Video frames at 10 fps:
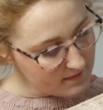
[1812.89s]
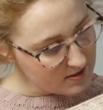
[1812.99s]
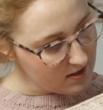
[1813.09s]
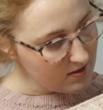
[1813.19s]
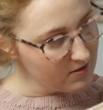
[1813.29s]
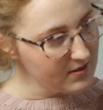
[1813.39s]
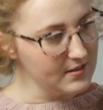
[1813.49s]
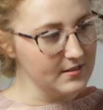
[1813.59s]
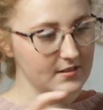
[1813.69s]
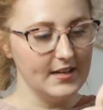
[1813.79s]
So
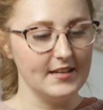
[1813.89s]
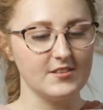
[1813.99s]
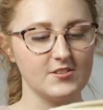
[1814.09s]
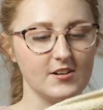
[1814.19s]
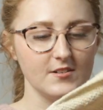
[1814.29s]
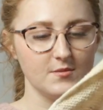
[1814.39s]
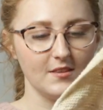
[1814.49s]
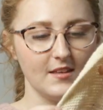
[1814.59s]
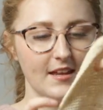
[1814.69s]
it starts with